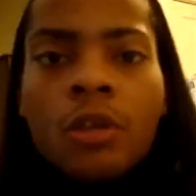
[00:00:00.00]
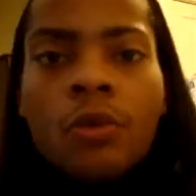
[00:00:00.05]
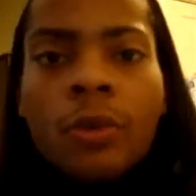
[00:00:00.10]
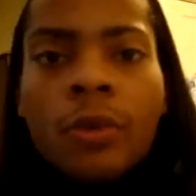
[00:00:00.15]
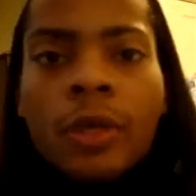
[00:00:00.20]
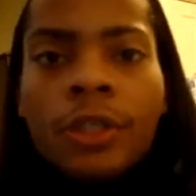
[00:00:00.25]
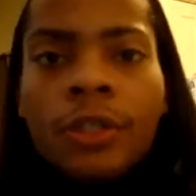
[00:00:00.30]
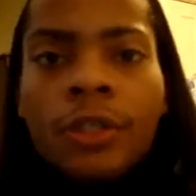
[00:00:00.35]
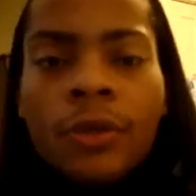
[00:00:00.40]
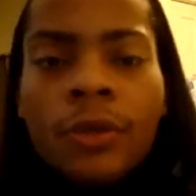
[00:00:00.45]

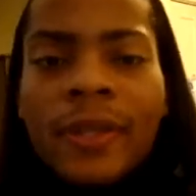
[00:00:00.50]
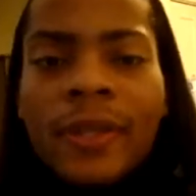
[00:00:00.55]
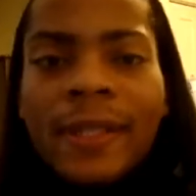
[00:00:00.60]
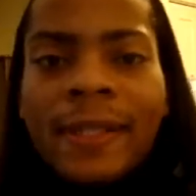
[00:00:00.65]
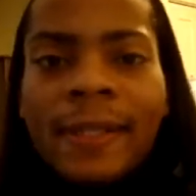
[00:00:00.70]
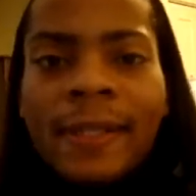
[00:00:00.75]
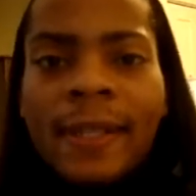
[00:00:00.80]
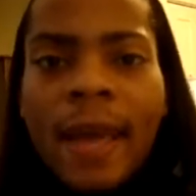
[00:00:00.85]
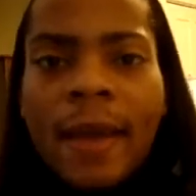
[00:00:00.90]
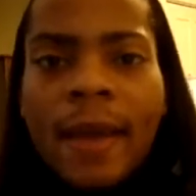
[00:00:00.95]
You would do
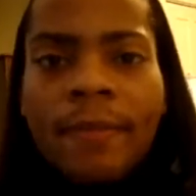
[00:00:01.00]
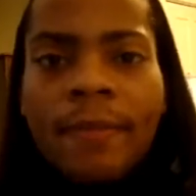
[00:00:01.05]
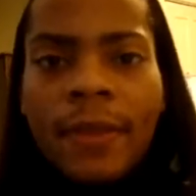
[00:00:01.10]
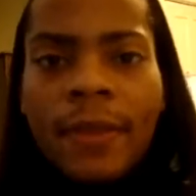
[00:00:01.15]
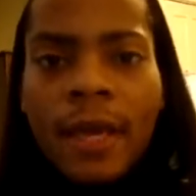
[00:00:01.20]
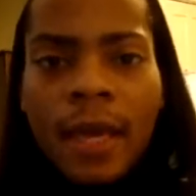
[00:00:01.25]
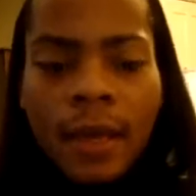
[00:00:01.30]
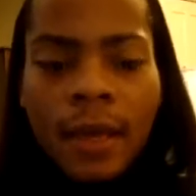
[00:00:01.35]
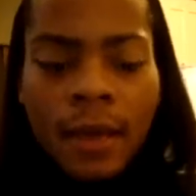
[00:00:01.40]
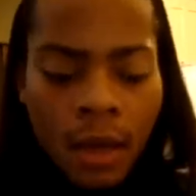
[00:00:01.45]
the same
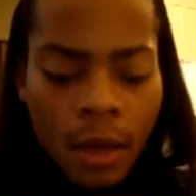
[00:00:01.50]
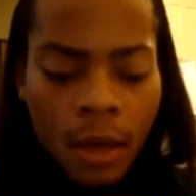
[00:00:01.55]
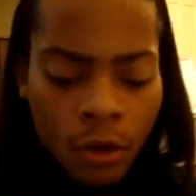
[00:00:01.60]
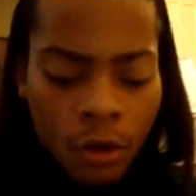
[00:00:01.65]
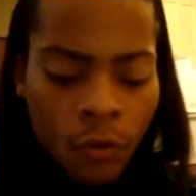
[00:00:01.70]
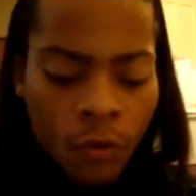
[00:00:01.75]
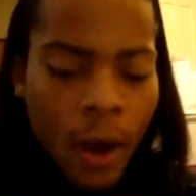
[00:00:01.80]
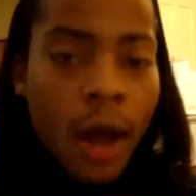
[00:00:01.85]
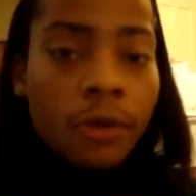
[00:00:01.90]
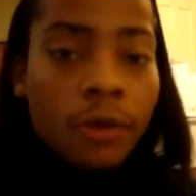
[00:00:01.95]
thing,
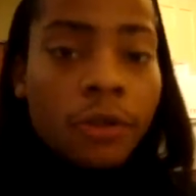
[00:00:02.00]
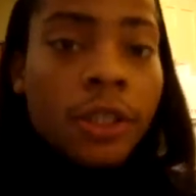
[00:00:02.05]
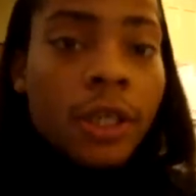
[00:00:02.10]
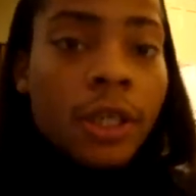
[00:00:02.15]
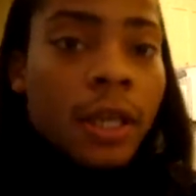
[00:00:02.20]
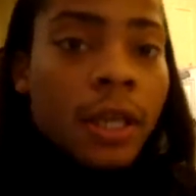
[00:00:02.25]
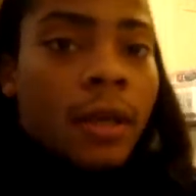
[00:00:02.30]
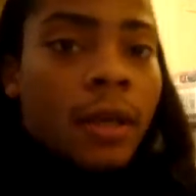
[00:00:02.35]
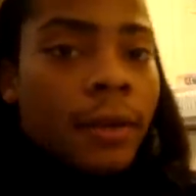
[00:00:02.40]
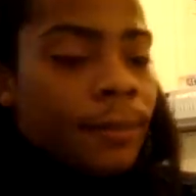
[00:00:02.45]

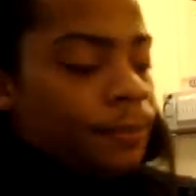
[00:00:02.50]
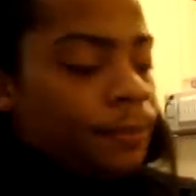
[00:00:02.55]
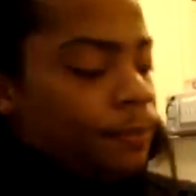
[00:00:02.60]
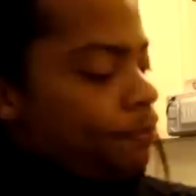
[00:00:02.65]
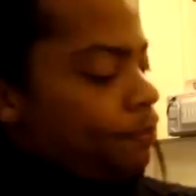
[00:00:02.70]
crouching,